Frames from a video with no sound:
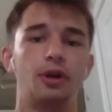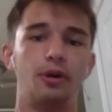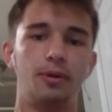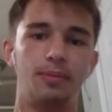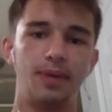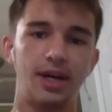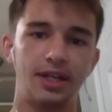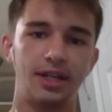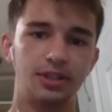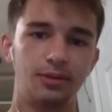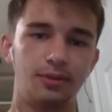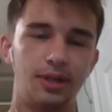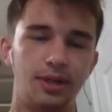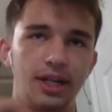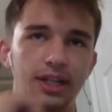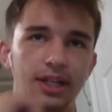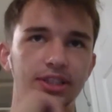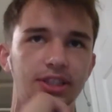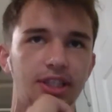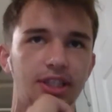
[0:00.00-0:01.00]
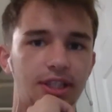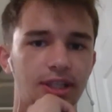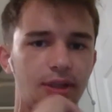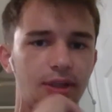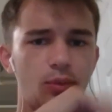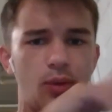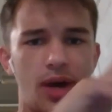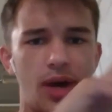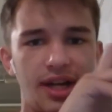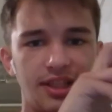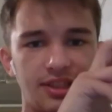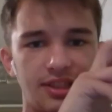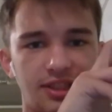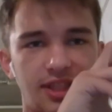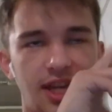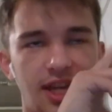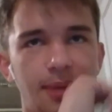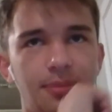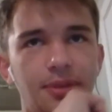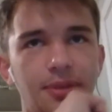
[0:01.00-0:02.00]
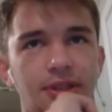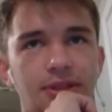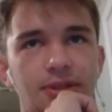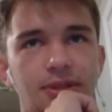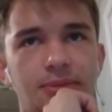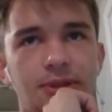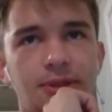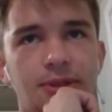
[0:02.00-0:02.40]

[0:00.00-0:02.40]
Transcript: back to when I said like, why is this happening to me?